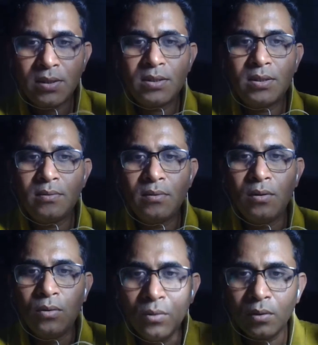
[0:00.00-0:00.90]
just
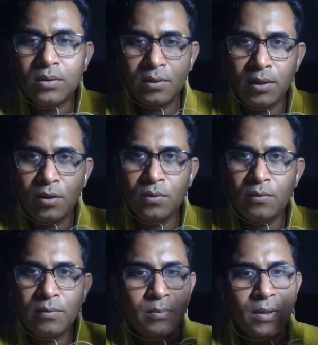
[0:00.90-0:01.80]
looks into
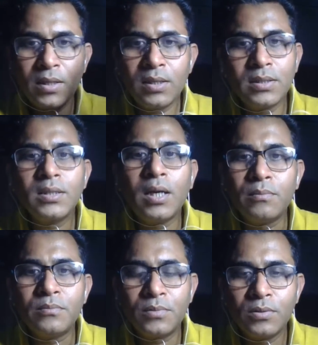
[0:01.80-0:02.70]
your website and doesn't
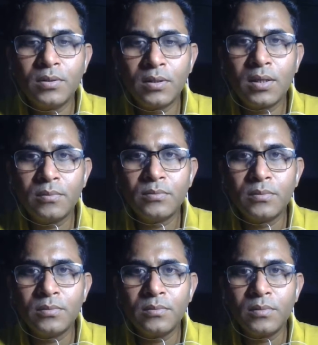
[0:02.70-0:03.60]
come,
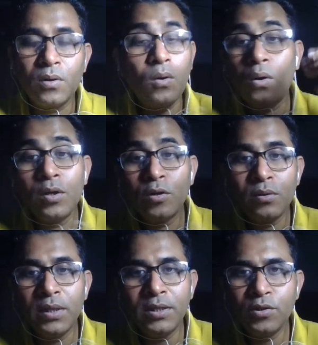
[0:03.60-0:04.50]
or you
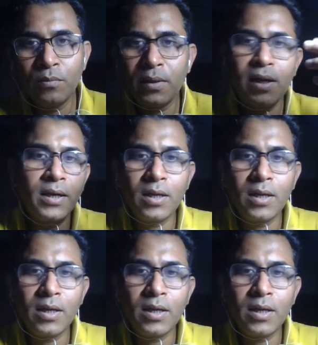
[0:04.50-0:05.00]
read your mail